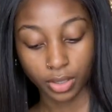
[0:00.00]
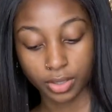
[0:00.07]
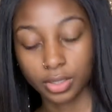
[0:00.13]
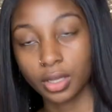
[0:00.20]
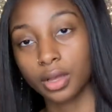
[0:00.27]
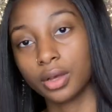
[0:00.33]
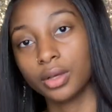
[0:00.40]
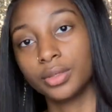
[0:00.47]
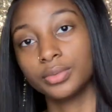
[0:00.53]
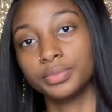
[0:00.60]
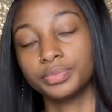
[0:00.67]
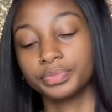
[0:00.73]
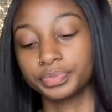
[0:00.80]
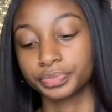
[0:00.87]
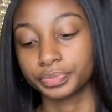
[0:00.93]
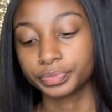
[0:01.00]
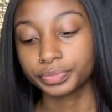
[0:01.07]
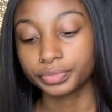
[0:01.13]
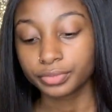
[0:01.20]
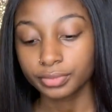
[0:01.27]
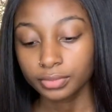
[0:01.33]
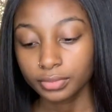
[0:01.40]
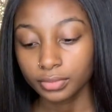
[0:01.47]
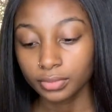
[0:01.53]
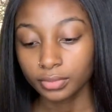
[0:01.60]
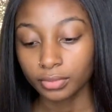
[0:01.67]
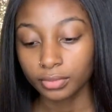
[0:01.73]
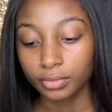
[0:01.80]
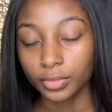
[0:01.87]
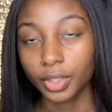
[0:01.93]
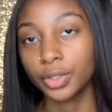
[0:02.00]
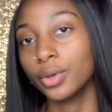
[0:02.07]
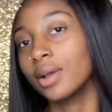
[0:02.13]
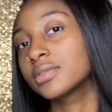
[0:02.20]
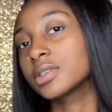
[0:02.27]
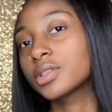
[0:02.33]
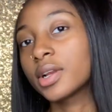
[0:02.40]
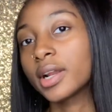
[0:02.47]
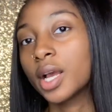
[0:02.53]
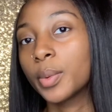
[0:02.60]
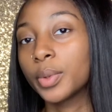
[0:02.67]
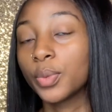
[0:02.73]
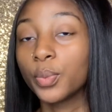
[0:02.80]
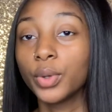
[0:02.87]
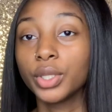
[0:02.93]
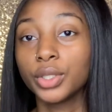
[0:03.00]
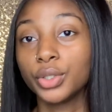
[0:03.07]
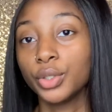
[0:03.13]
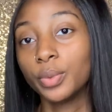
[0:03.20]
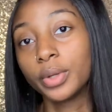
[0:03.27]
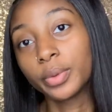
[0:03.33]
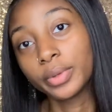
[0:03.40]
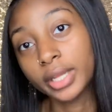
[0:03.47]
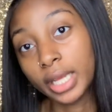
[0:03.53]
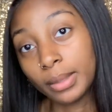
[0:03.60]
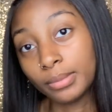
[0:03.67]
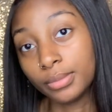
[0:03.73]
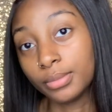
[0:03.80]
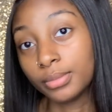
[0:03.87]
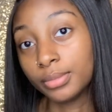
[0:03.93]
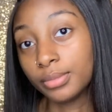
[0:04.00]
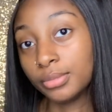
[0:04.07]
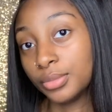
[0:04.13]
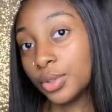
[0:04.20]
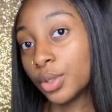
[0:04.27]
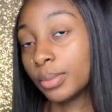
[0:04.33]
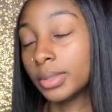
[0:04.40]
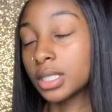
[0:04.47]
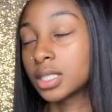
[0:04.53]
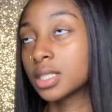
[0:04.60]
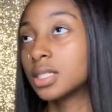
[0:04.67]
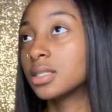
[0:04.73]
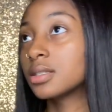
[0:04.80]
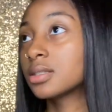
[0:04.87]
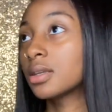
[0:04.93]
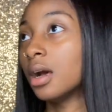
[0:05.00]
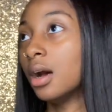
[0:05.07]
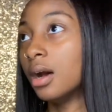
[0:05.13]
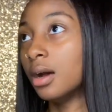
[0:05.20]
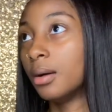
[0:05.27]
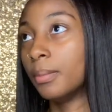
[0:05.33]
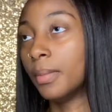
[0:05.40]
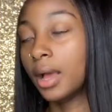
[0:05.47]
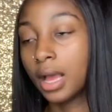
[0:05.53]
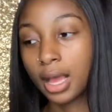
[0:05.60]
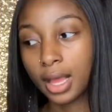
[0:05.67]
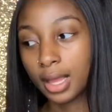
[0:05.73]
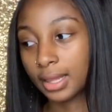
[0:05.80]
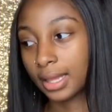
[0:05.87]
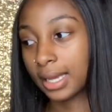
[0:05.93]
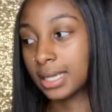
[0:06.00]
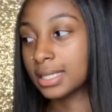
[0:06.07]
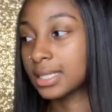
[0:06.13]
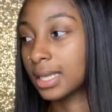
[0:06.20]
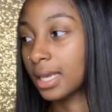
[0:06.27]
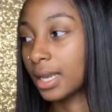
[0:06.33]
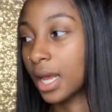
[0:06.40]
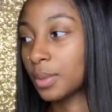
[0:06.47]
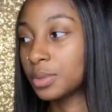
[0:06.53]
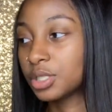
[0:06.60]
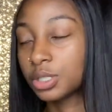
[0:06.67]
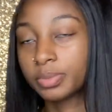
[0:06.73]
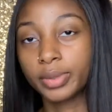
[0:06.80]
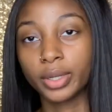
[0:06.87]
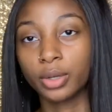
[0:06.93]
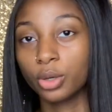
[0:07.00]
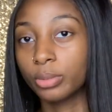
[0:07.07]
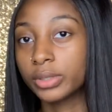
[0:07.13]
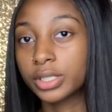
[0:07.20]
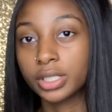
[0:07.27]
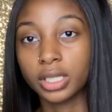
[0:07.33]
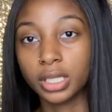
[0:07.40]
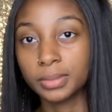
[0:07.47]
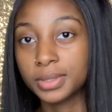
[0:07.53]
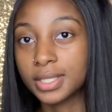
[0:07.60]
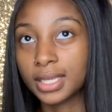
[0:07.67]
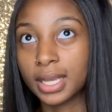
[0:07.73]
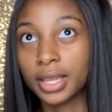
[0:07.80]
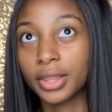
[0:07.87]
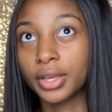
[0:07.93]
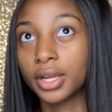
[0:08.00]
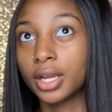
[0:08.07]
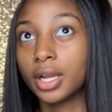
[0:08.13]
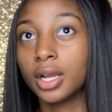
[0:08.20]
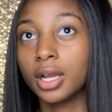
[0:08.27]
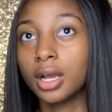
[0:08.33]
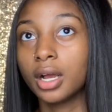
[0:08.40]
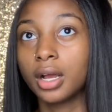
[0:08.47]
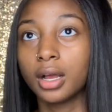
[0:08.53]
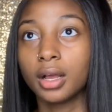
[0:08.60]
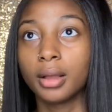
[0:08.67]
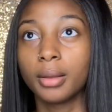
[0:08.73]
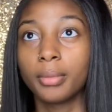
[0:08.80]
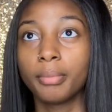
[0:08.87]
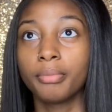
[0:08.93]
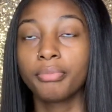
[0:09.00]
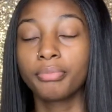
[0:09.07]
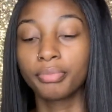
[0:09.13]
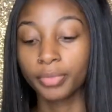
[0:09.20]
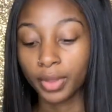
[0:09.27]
so you have to start out with what do you want to name your business. Um, like I said, I was just putting a whole bunch of names together. Um,